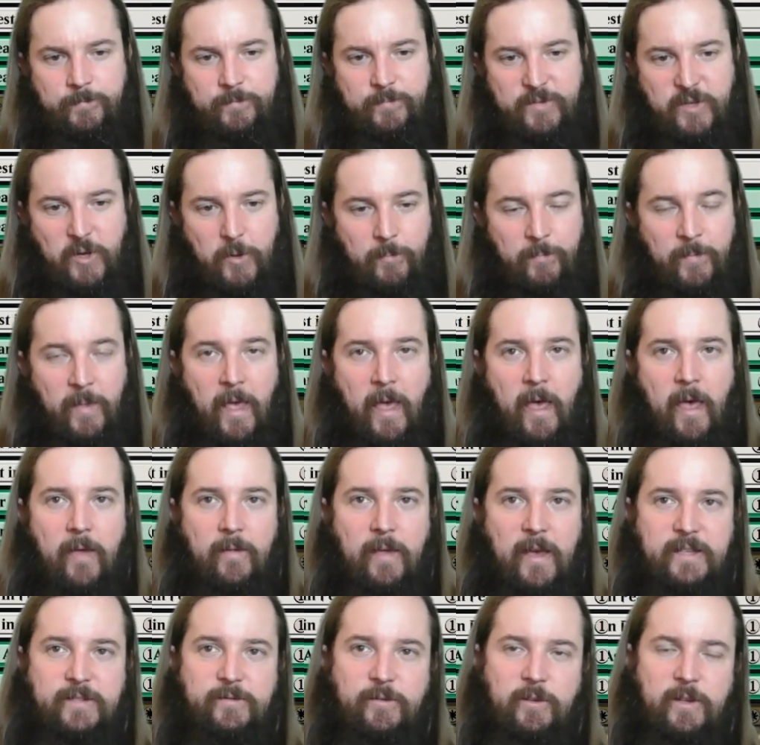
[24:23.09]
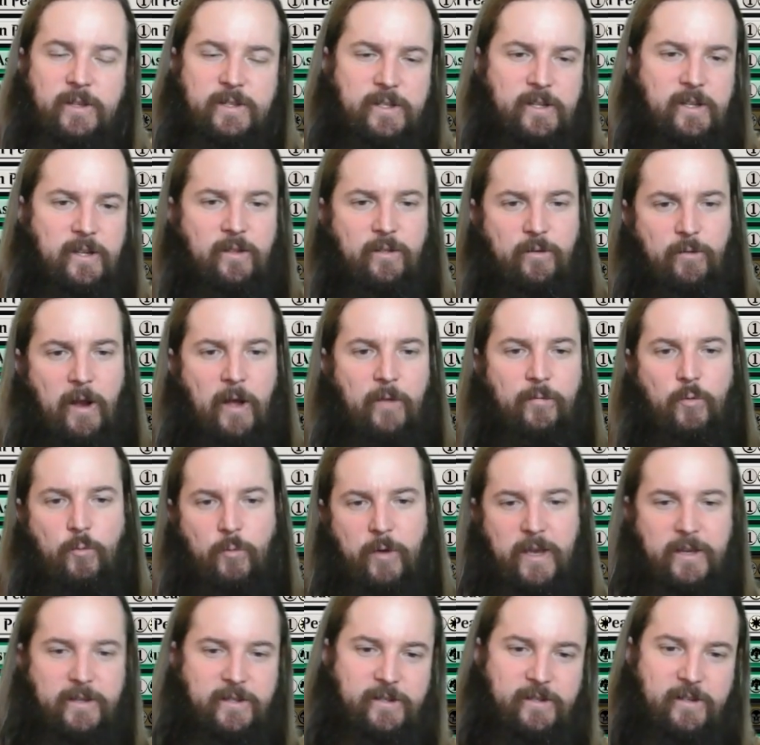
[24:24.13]
So thanks for listening throughout the
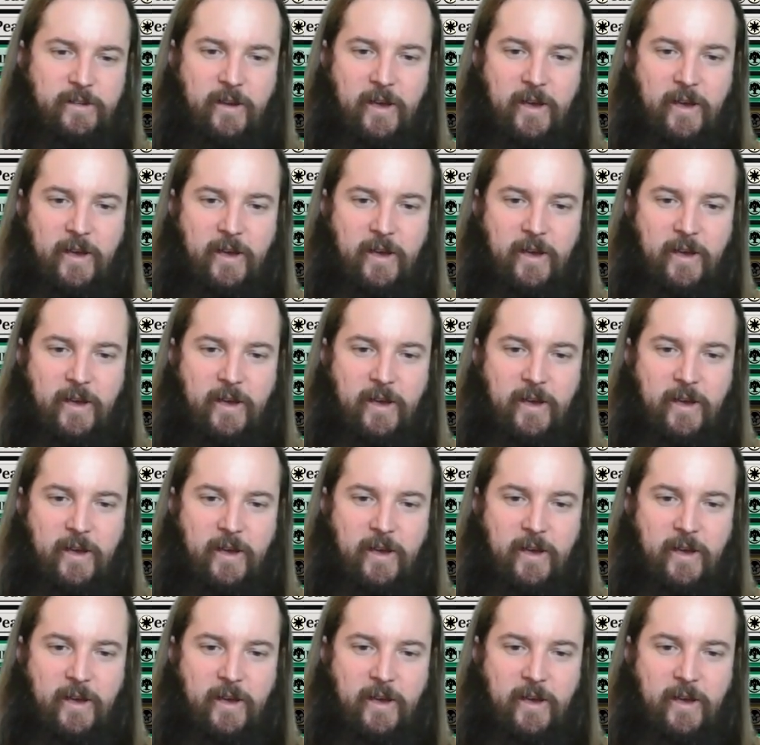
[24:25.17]
weeks.